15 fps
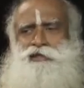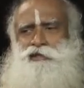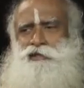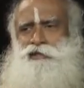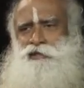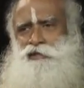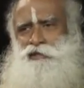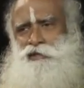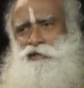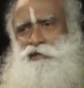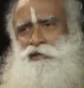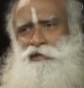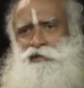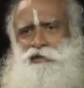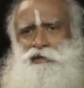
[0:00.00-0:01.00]

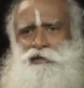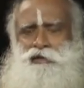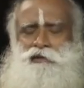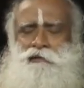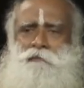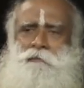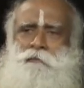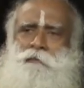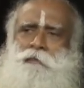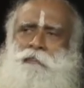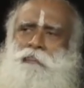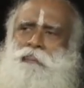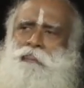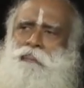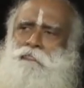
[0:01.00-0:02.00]

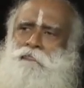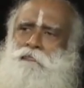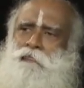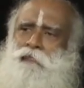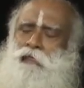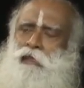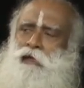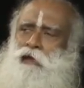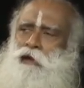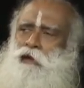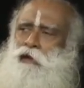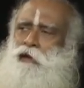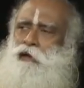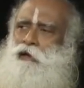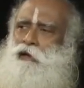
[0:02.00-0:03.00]

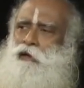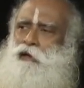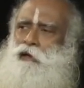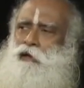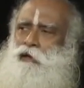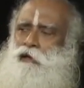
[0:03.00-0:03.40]
[no speech]